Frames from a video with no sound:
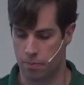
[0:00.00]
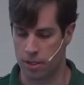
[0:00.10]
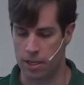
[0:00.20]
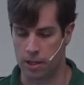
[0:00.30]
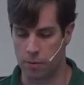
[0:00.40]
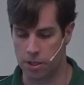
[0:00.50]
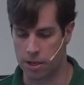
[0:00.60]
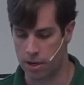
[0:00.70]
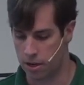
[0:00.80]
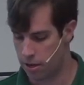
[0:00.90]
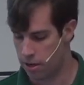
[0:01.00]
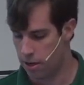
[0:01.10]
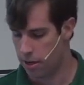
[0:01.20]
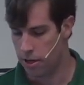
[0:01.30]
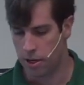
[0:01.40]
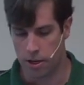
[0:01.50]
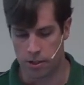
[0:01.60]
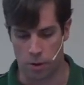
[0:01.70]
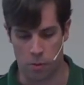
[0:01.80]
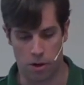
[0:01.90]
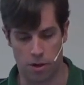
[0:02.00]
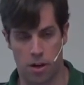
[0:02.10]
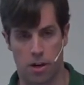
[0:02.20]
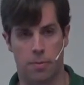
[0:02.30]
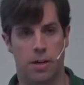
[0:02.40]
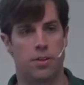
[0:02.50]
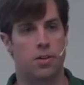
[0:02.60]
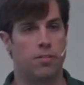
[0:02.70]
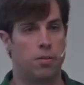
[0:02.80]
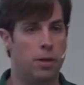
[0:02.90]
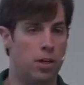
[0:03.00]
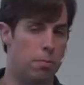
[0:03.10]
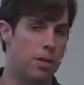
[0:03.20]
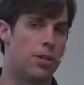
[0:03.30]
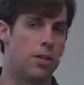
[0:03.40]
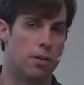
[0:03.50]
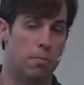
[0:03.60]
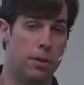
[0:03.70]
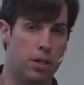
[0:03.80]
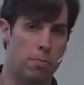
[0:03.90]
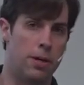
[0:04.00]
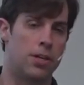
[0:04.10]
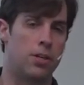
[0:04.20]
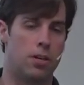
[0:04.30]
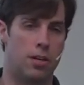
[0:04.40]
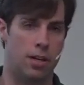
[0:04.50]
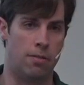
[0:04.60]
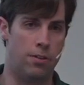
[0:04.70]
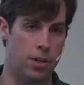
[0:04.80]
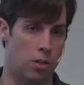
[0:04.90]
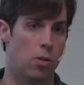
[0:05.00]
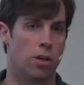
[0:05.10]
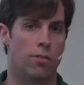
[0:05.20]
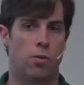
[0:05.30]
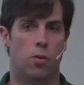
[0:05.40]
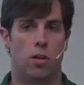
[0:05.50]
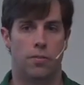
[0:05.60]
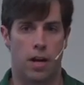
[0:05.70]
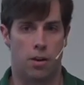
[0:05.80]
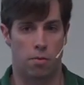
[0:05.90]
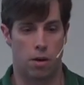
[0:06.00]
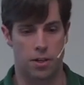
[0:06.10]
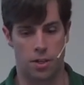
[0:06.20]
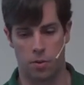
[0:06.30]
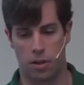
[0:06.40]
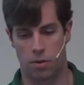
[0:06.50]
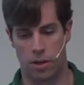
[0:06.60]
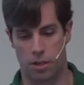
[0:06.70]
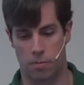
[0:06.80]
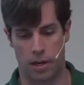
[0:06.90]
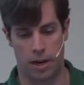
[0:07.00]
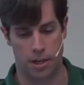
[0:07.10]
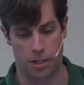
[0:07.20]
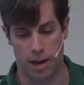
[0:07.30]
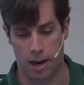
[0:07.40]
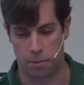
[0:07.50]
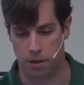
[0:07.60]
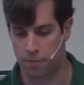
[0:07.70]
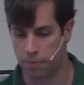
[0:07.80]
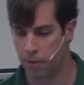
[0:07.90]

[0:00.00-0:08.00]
exactly what's there. So I want to talk about sort of a bigger picture and vision looking forward of how ROS2 integration might actually happen.